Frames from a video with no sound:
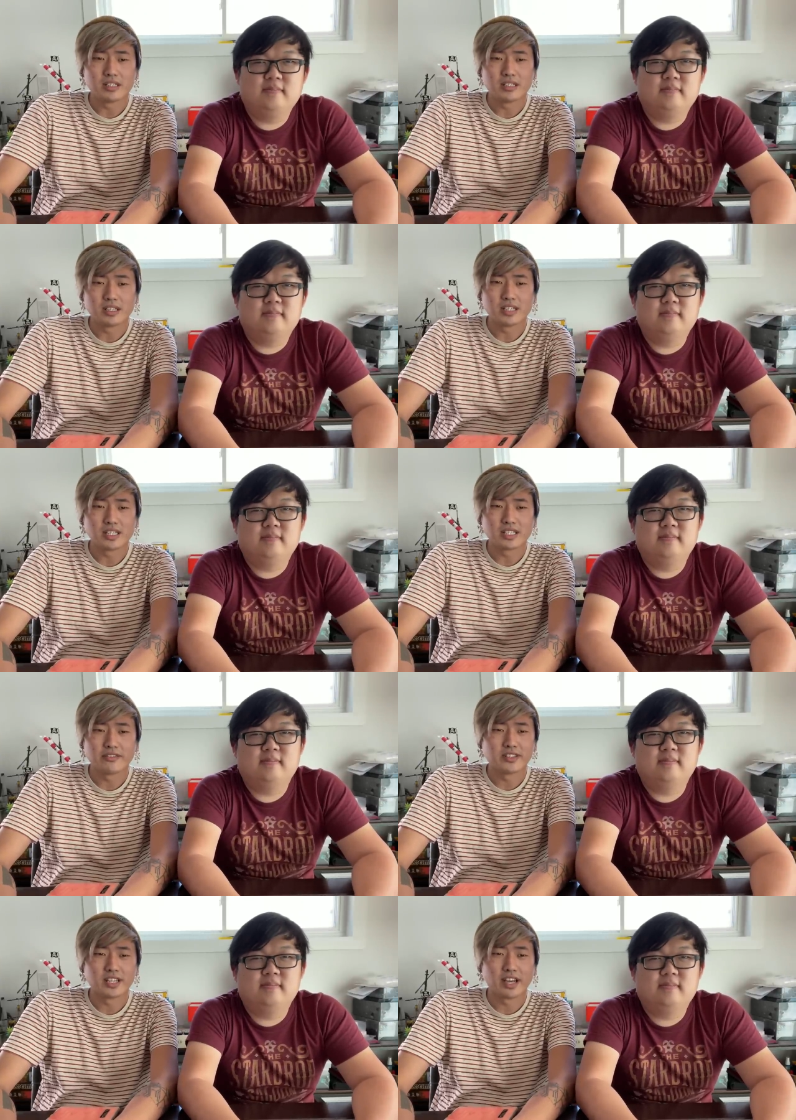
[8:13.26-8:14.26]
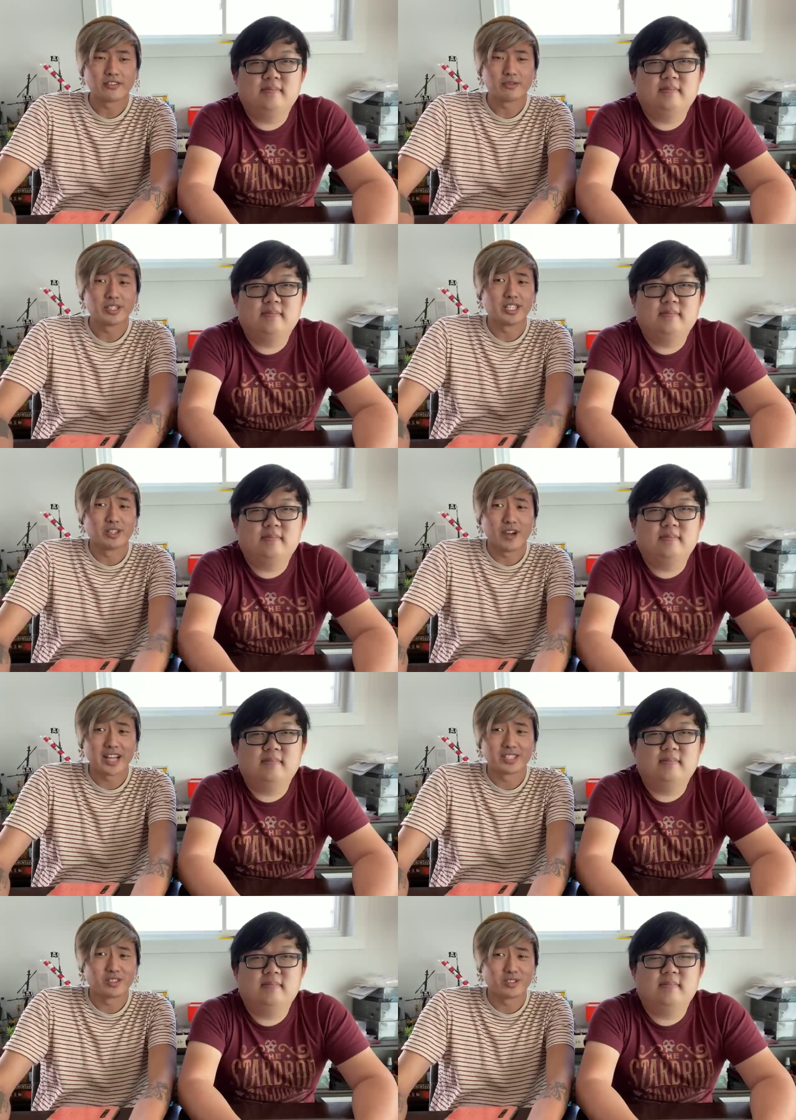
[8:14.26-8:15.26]
Speaker 1: the thing is, Effie and I haven't really
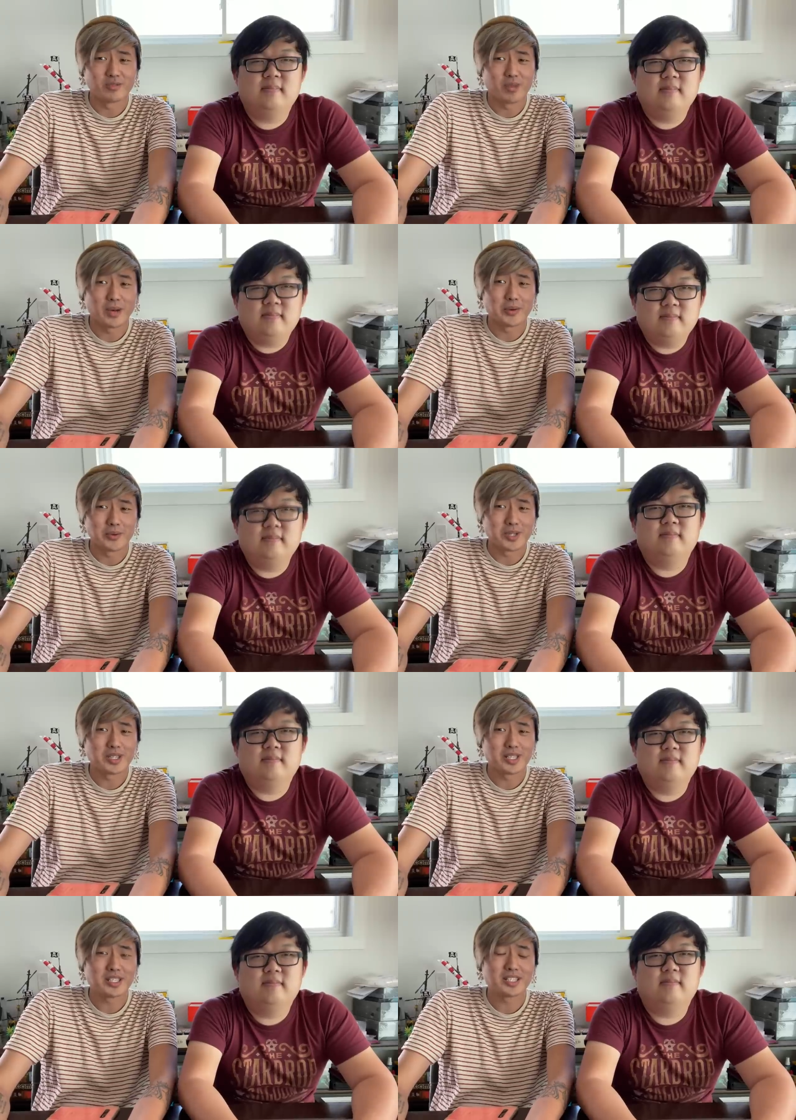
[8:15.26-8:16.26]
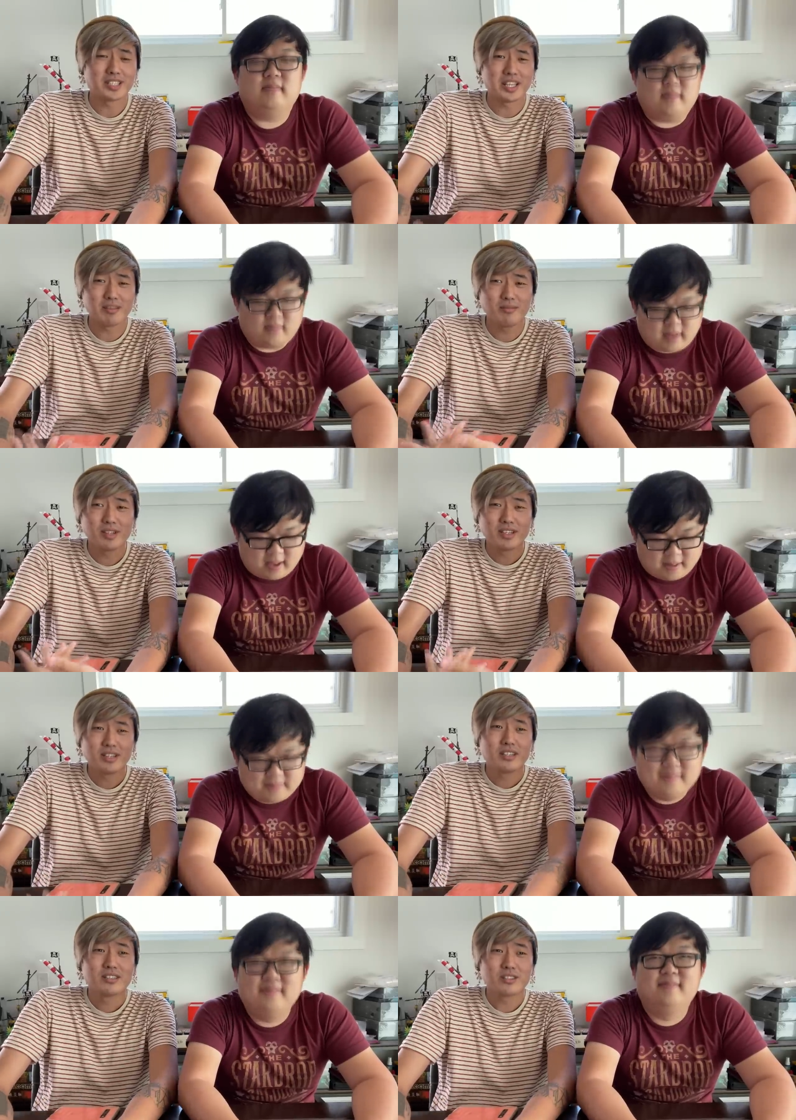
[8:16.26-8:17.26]
interacted, so she probably wouldn't think the same. Yeah.
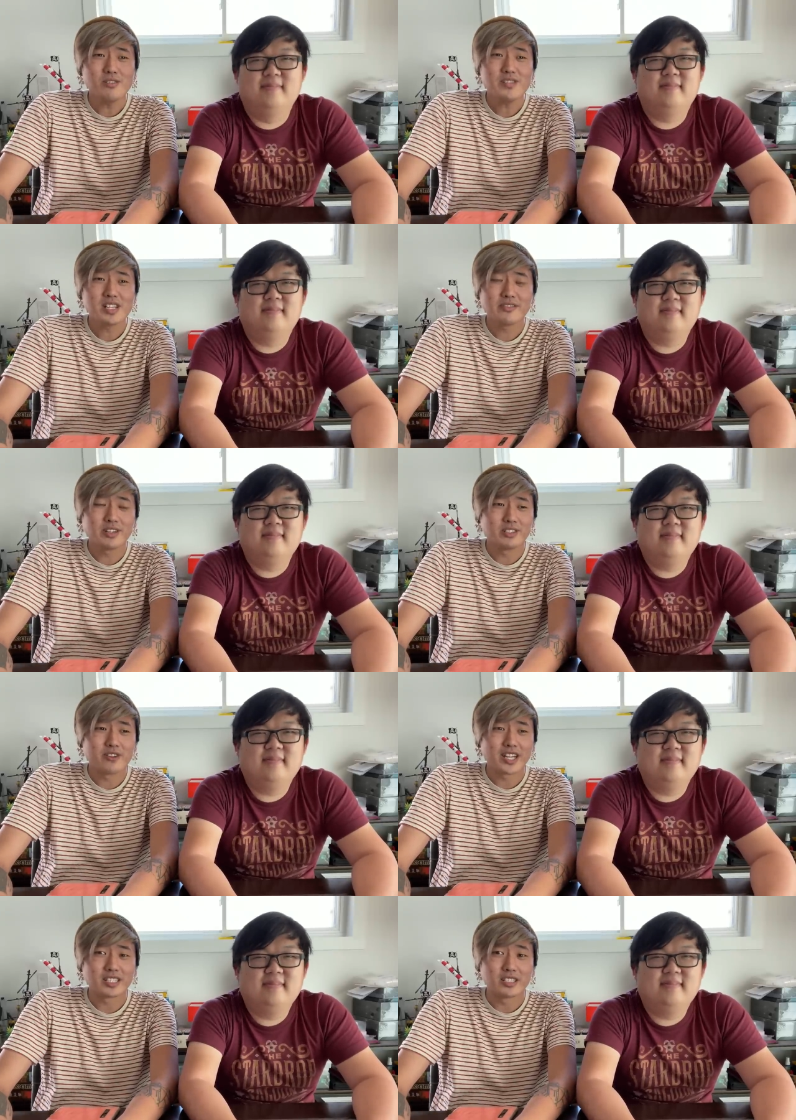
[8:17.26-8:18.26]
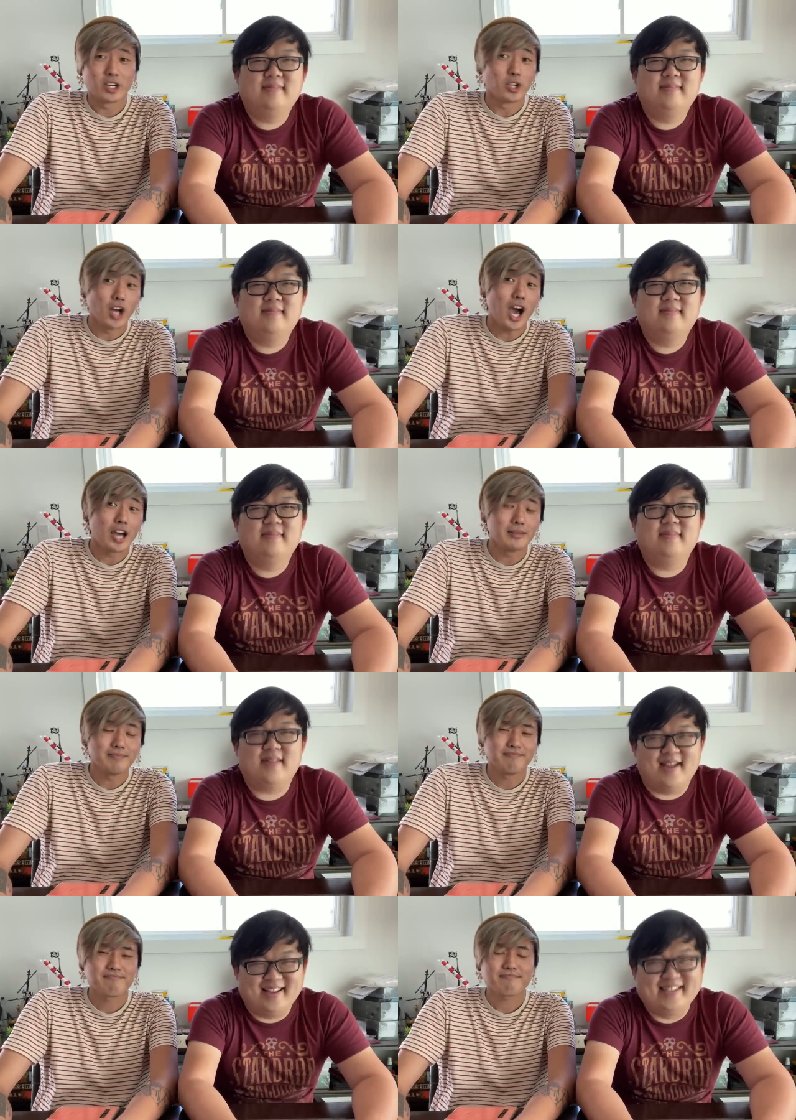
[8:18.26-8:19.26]
Sophie and I have interacted a lot.
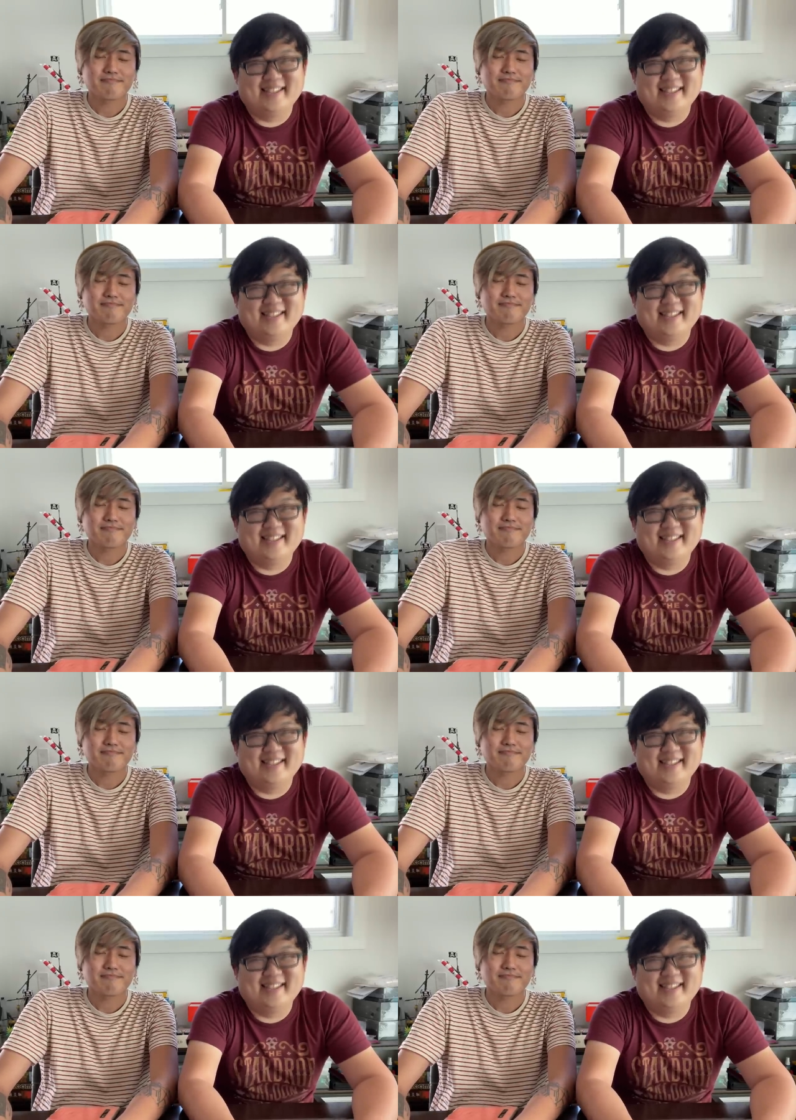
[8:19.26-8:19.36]
Yeah.